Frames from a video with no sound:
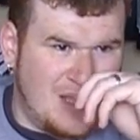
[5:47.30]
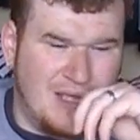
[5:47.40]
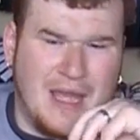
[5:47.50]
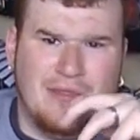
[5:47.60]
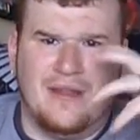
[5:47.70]

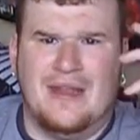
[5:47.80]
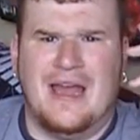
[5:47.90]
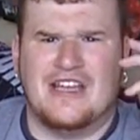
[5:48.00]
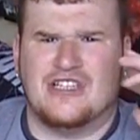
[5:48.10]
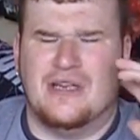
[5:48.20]
Gantlet
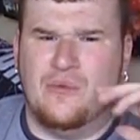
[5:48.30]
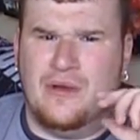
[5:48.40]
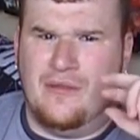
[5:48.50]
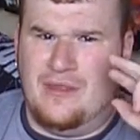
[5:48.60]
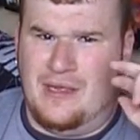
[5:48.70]
Cashley,
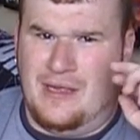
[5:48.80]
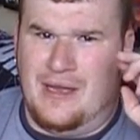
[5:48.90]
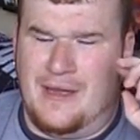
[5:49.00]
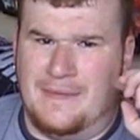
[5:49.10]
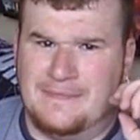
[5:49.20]
one of
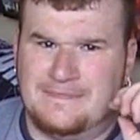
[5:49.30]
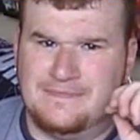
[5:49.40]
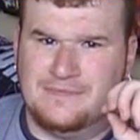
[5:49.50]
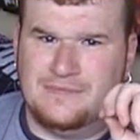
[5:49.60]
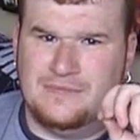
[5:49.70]

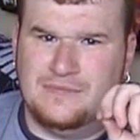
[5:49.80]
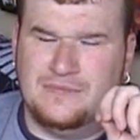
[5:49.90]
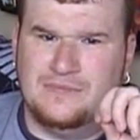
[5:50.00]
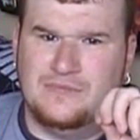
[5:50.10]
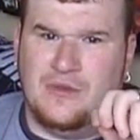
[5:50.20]

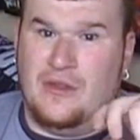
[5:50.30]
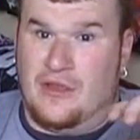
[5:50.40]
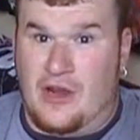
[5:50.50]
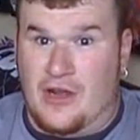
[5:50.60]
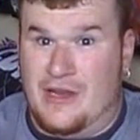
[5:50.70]

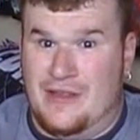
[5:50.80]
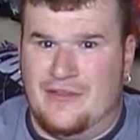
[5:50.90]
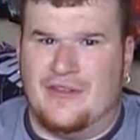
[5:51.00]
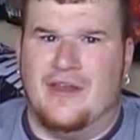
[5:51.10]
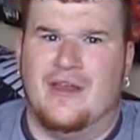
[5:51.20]
the
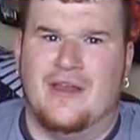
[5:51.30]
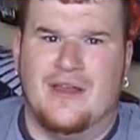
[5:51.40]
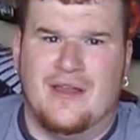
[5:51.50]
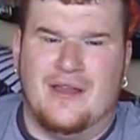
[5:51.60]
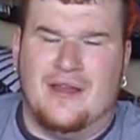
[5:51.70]
Guardians,
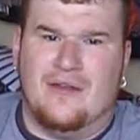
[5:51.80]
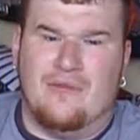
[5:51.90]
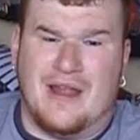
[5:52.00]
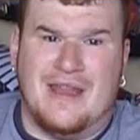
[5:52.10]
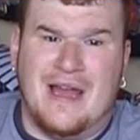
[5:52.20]

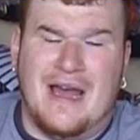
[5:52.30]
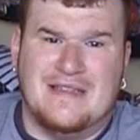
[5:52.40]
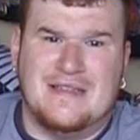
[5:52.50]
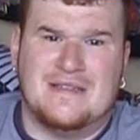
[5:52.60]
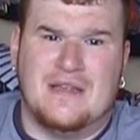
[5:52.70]

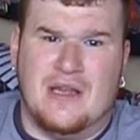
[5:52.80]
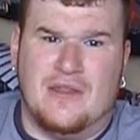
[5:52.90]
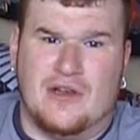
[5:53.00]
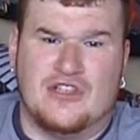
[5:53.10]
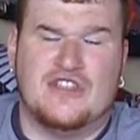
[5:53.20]
recognizes
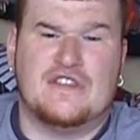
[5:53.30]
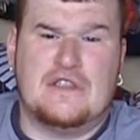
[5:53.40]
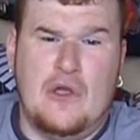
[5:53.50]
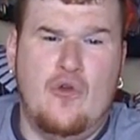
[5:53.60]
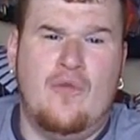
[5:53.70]
that there's
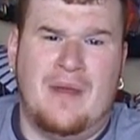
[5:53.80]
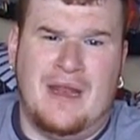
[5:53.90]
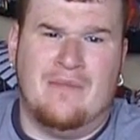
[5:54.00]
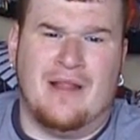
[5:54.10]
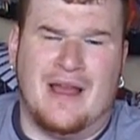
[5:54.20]
just too
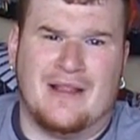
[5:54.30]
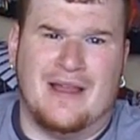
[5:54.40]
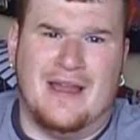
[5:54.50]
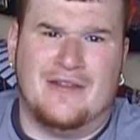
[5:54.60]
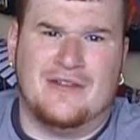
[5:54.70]
many Black
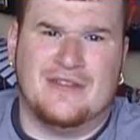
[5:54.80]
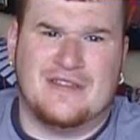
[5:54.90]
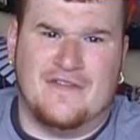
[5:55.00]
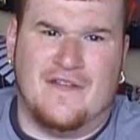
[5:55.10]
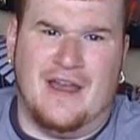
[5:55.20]

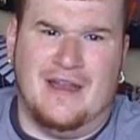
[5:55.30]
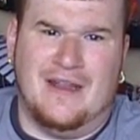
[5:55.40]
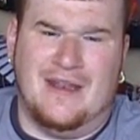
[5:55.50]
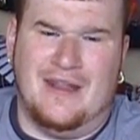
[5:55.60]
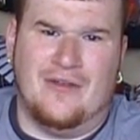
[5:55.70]
Lanterns to fight,
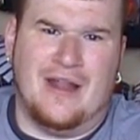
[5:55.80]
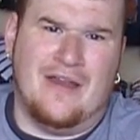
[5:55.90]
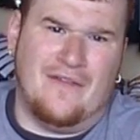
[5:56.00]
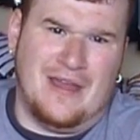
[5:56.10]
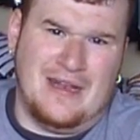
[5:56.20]
and they don't
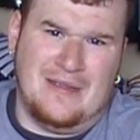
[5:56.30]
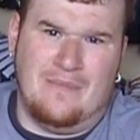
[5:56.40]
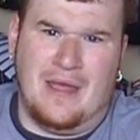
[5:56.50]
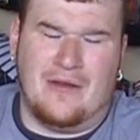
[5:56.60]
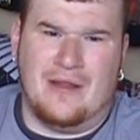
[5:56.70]
have any
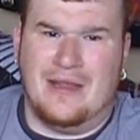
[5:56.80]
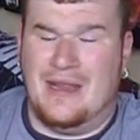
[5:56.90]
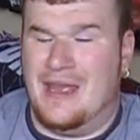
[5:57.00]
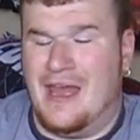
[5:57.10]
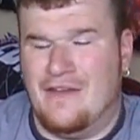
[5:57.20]
bearing, and
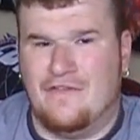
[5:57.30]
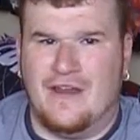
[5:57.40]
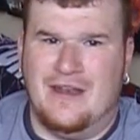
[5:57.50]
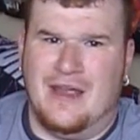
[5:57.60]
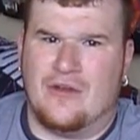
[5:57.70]
they can't
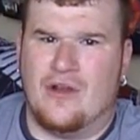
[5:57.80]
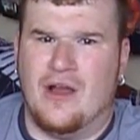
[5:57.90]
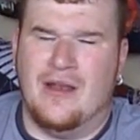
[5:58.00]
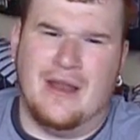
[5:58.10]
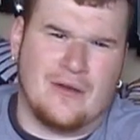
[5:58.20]
fight
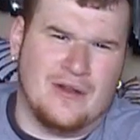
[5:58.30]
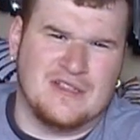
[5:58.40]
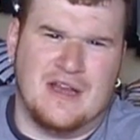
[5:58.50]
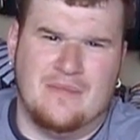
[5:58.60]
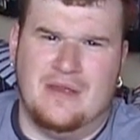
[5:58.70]
Necron.
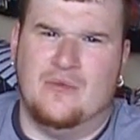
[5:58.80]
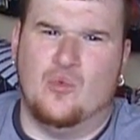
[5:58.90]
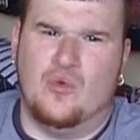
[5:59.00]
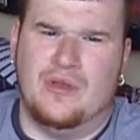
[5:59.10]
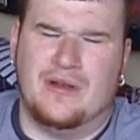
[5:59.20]
Necron's not
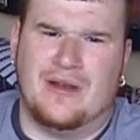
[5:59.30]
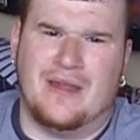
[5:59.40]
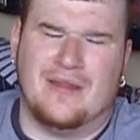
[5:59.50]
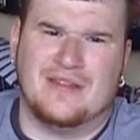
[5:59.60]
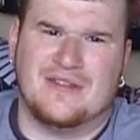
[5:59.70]
being wounded or
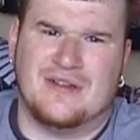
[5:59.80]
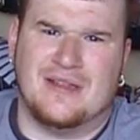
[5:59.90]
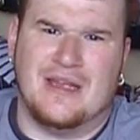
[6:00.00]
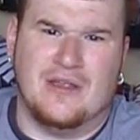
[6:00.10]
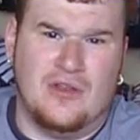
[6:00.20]
nothing, so they're
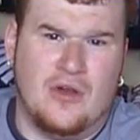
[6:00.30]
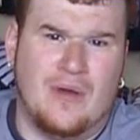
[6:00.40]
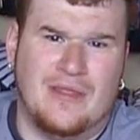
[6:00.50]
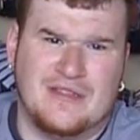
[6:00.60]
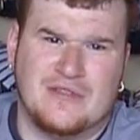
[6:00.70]
like, you know
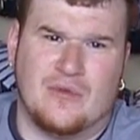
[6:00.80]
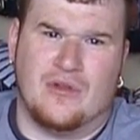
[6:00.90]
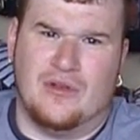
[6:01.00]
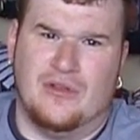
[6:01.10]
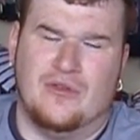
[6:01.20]
what, this is what
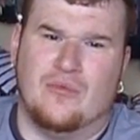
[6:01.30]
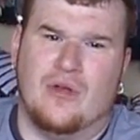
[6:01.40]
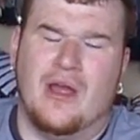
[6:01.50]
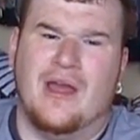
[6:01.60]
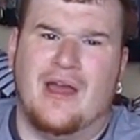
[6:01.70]
we're going to
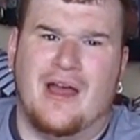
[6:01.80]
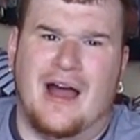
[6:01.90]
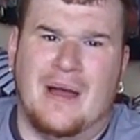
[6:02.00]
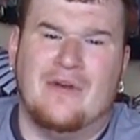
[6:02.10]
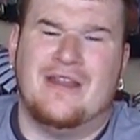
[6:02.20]
do.
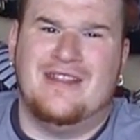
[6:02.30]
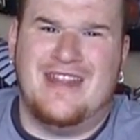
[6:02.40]
I'm going to